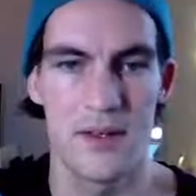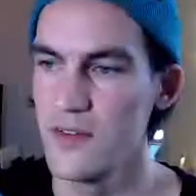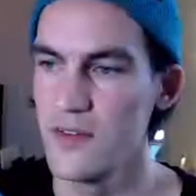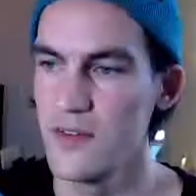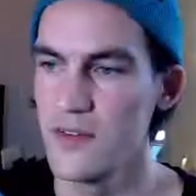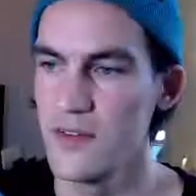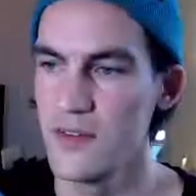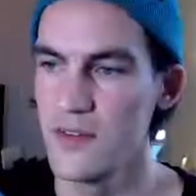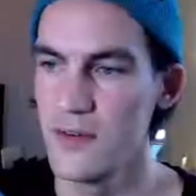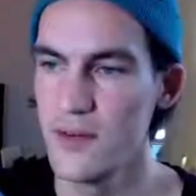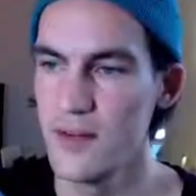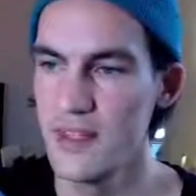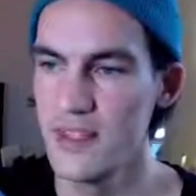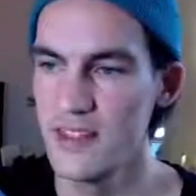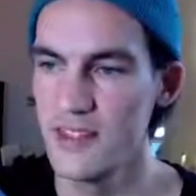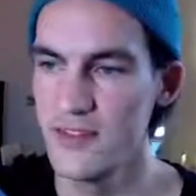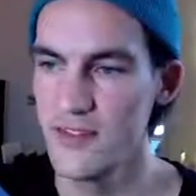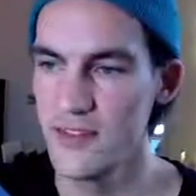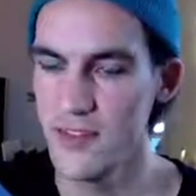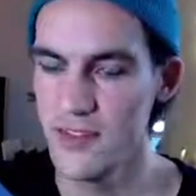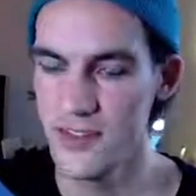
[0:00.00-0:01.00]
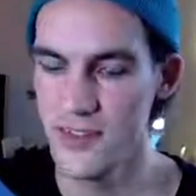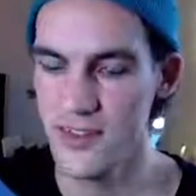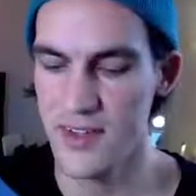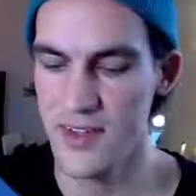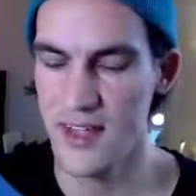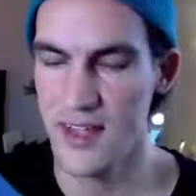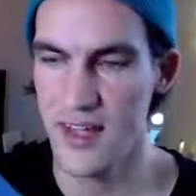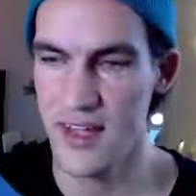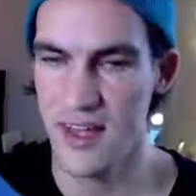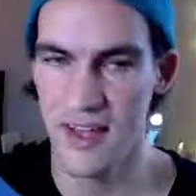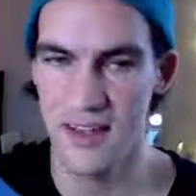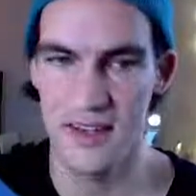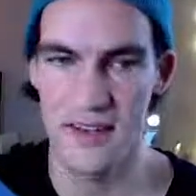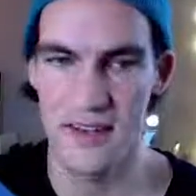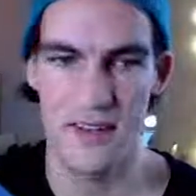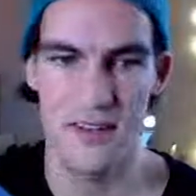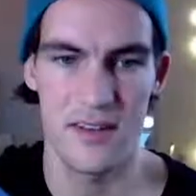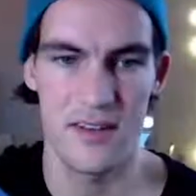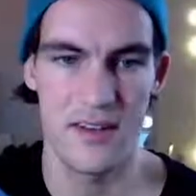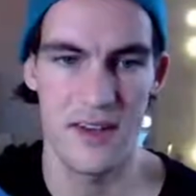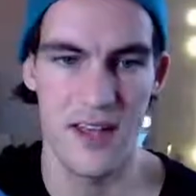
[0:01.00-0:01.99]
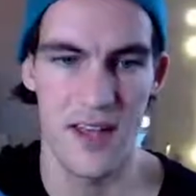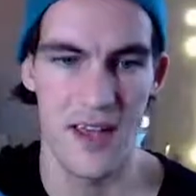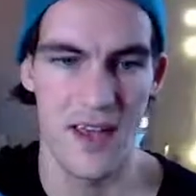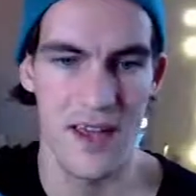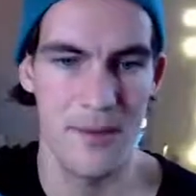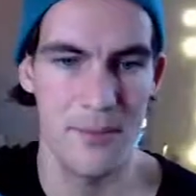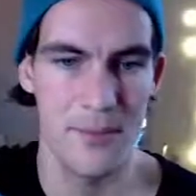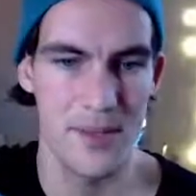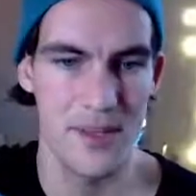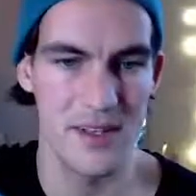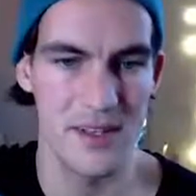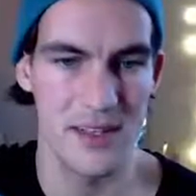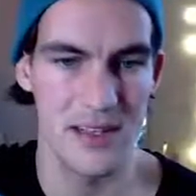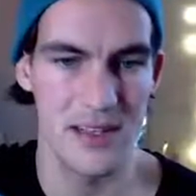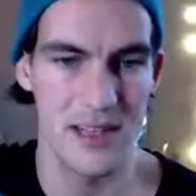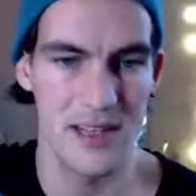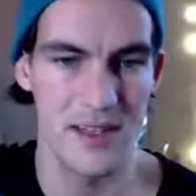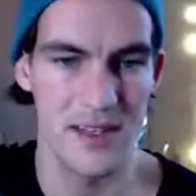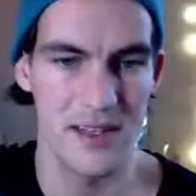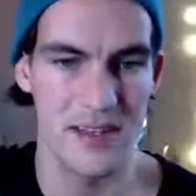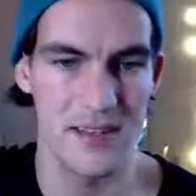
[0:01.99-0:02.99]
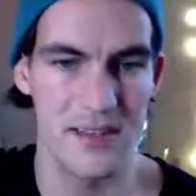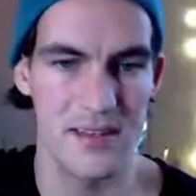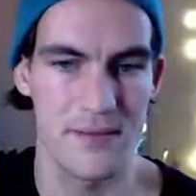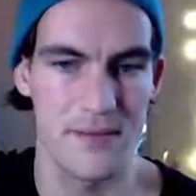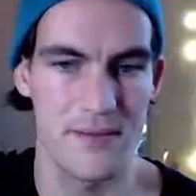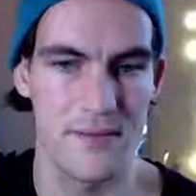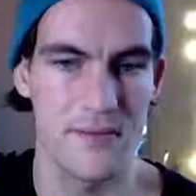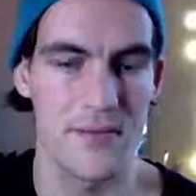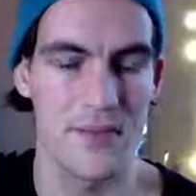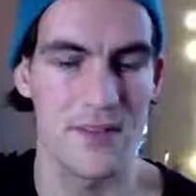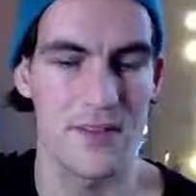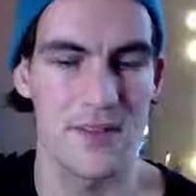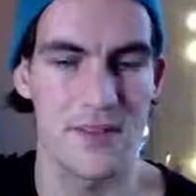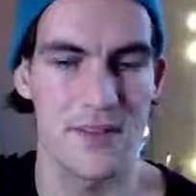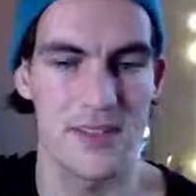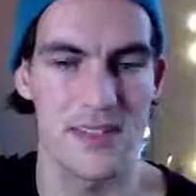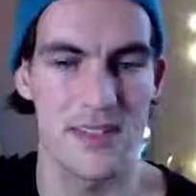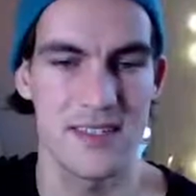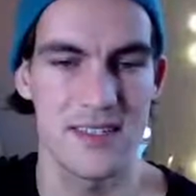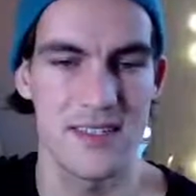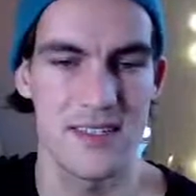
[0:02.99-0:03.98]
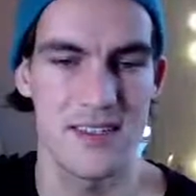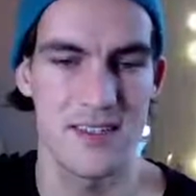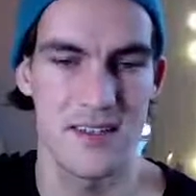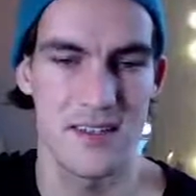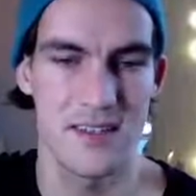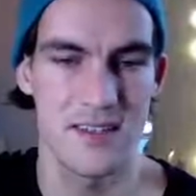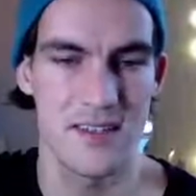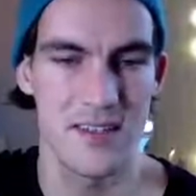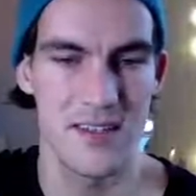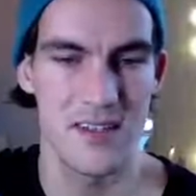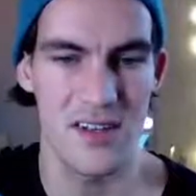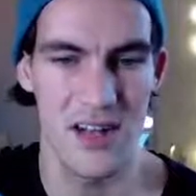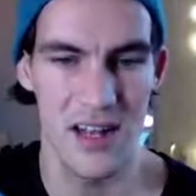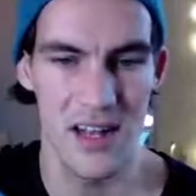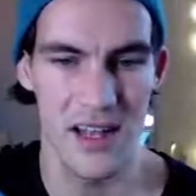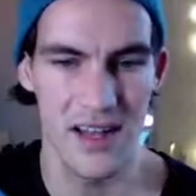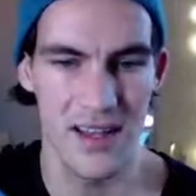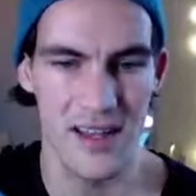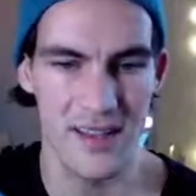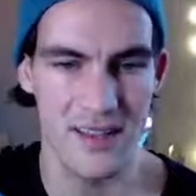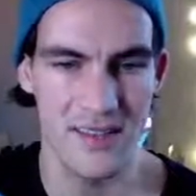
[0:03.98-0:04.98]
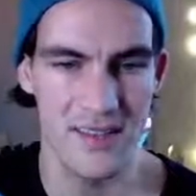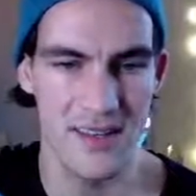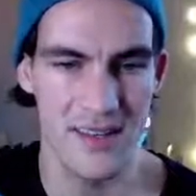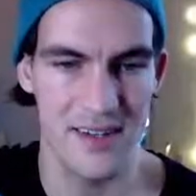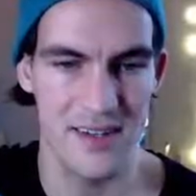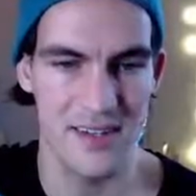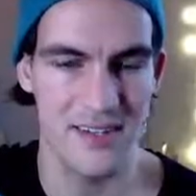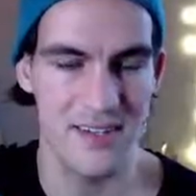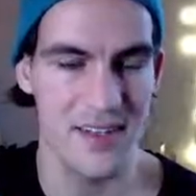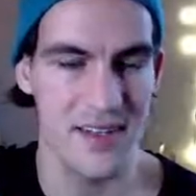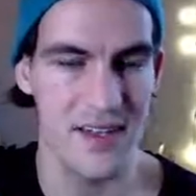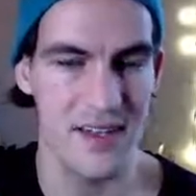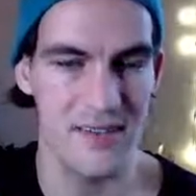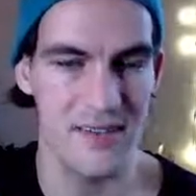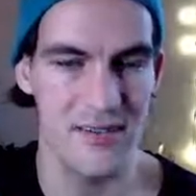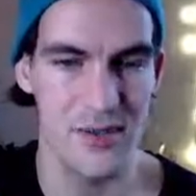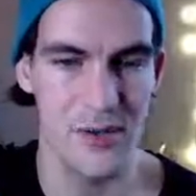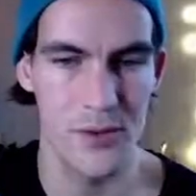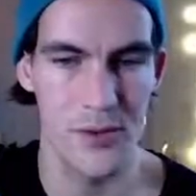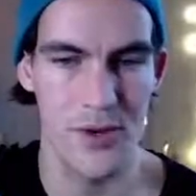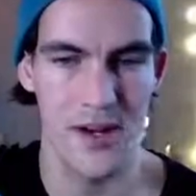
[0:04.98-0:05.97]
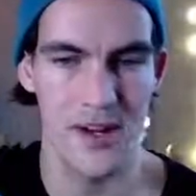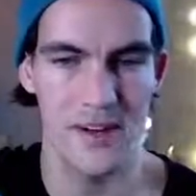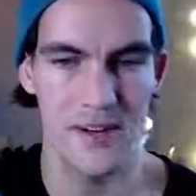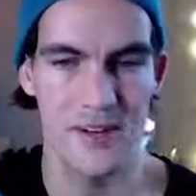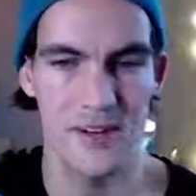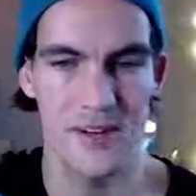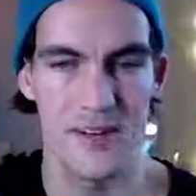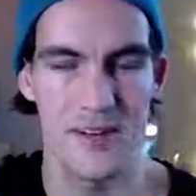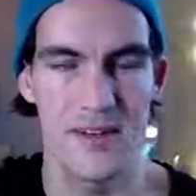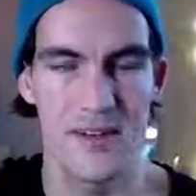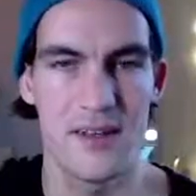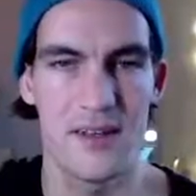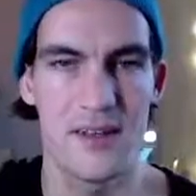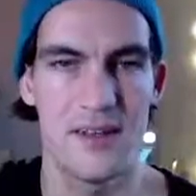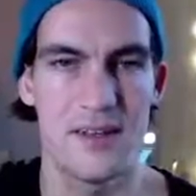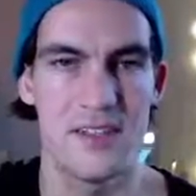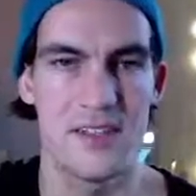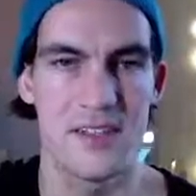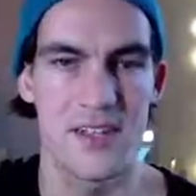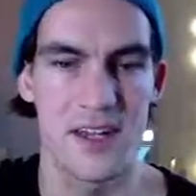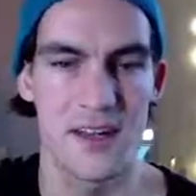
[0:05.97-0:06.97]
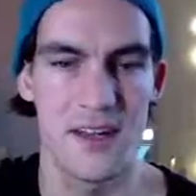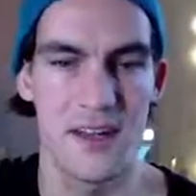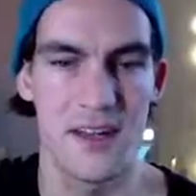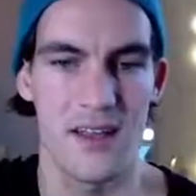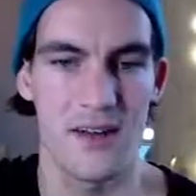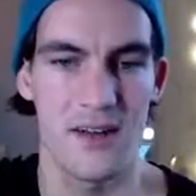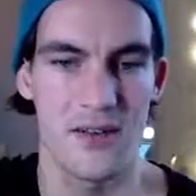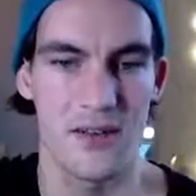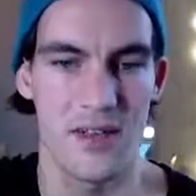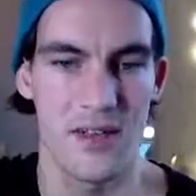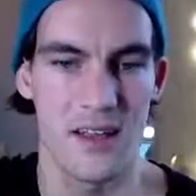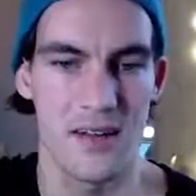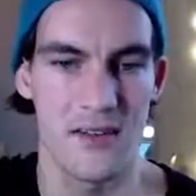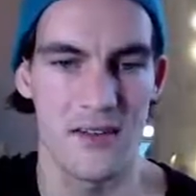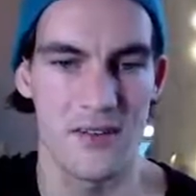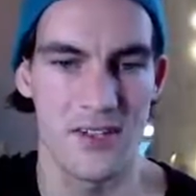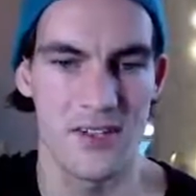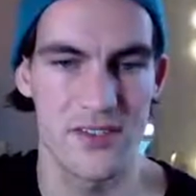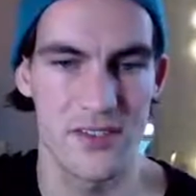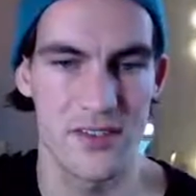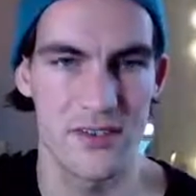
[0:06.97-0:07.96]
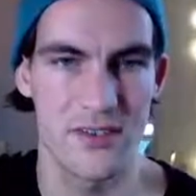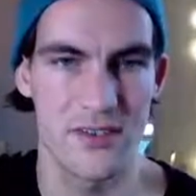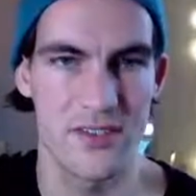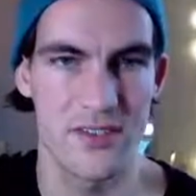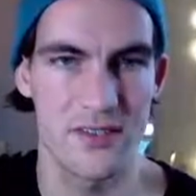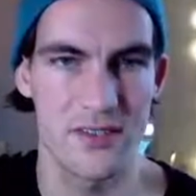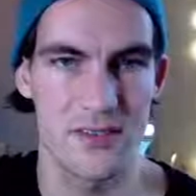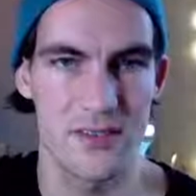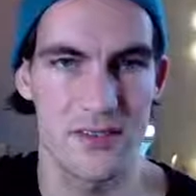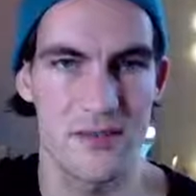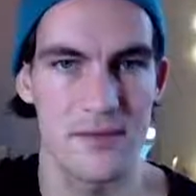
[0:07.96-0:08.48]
So let's first add an ambient light. So this is just a light that is everywhere, shining on every surface.